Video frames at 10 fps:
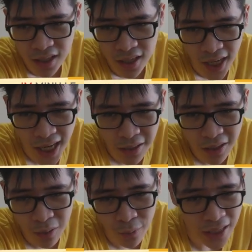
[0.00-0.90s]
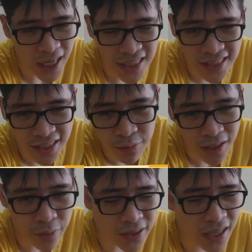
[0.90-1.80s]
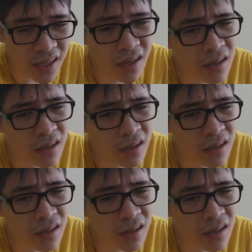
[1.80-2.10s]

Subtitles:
And you know, when I see this one, I was like,